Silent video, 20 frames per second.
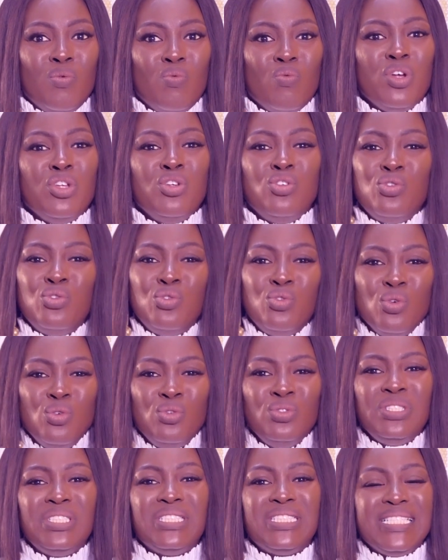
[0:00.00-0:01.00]
When you
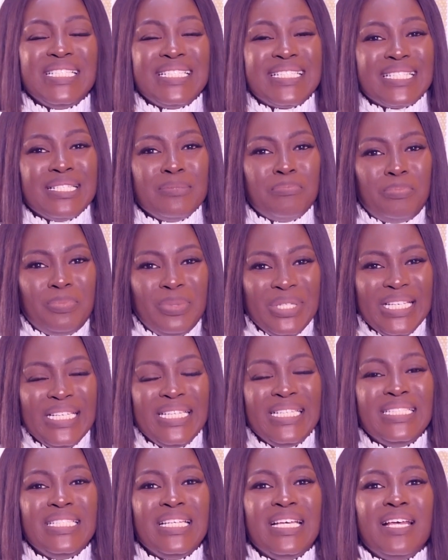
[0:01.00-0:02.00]
don't
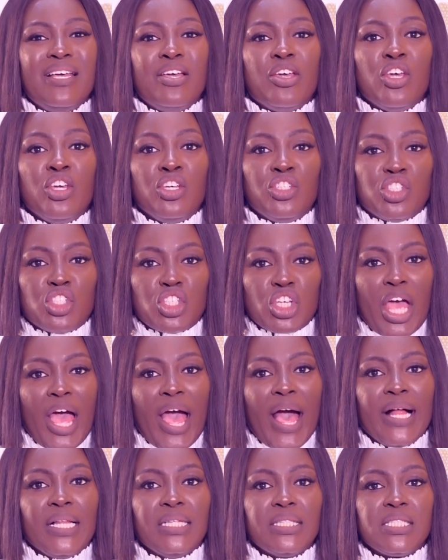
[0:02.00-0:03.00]
discipline a
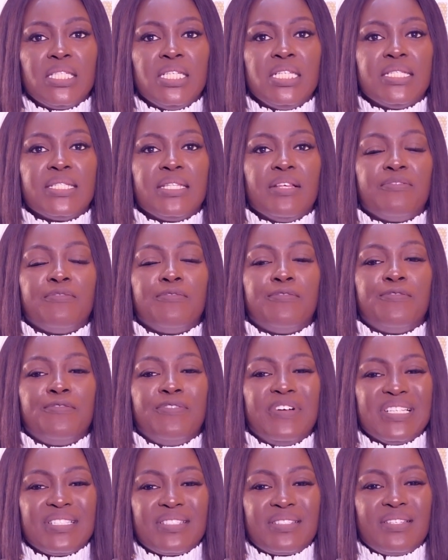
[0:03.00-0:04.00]
child, is the
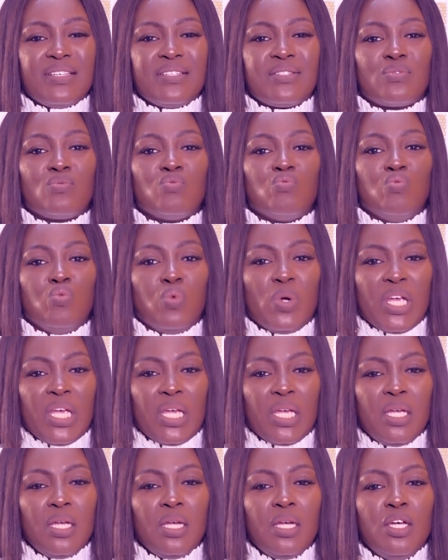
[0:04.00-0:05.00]
fastest
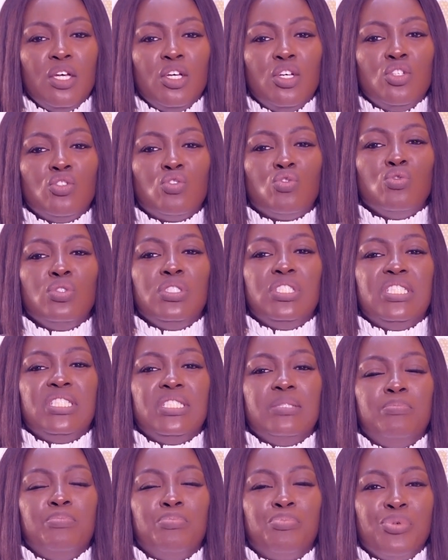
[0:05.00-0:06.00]
way to
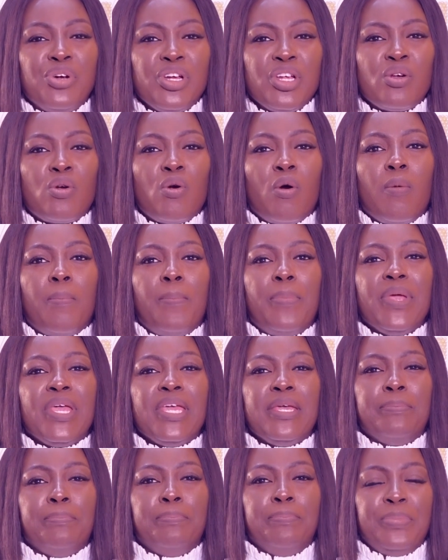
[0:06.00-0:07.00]
bring up
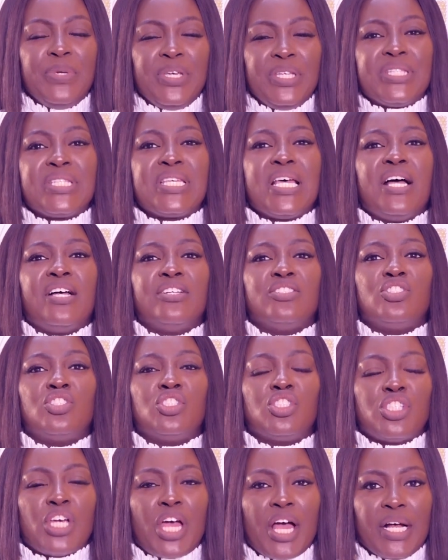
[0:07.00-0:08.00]
a bitter
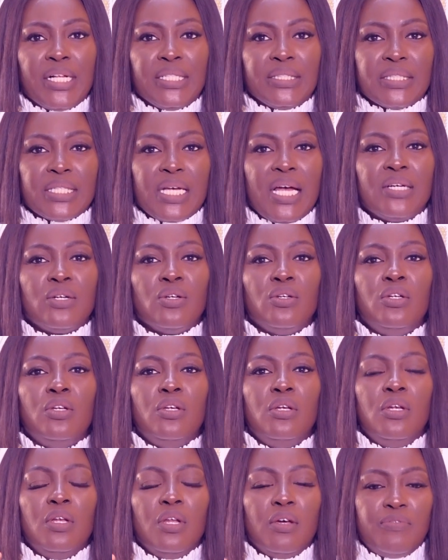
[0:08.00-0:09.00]
child, an
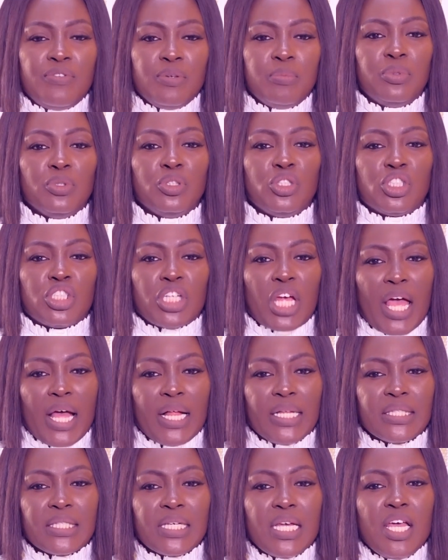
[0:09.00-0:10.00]
unlovable
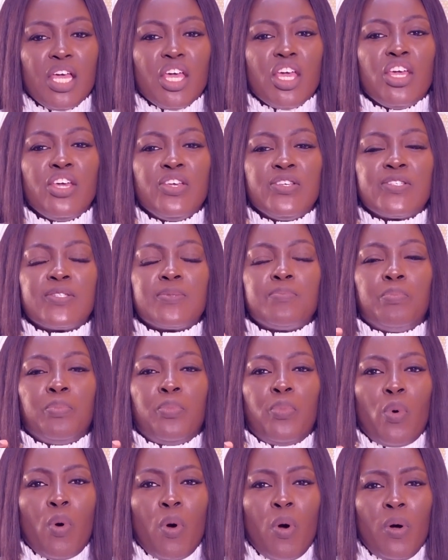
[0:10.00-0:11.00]
child, a
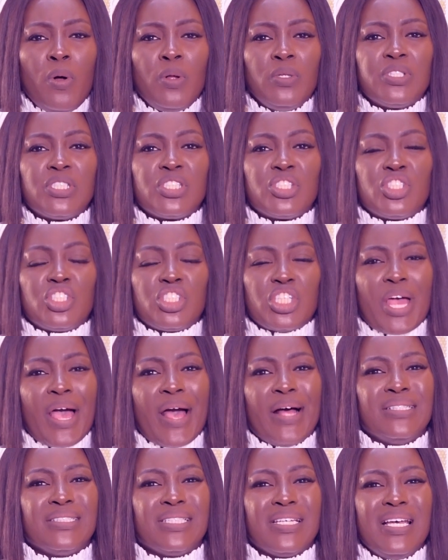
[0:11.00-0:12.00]
spoiled
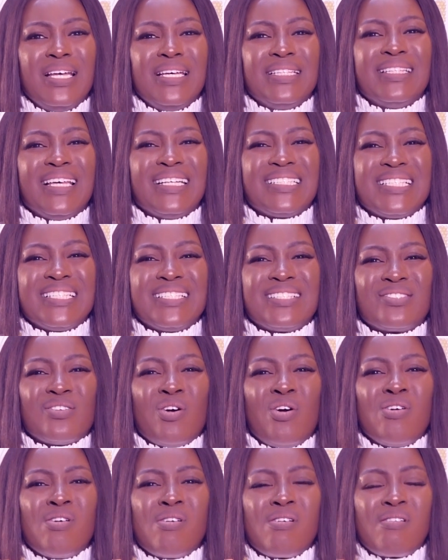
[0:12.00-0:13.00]
child that is
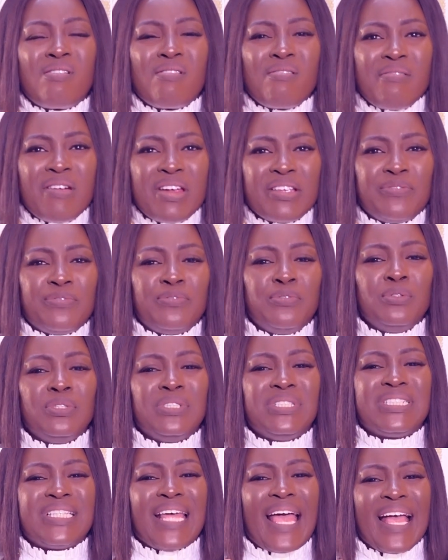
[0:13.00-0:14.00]
ungrateful,
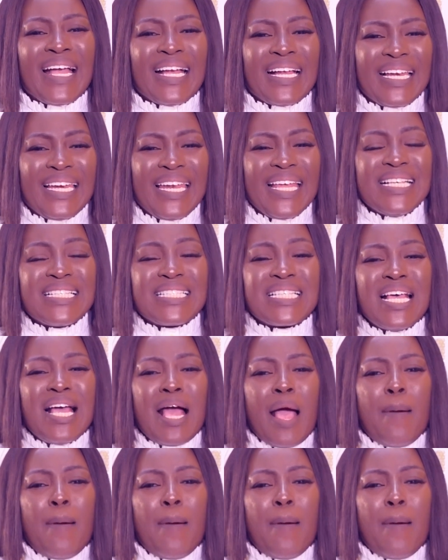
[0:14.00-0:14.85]
thankless,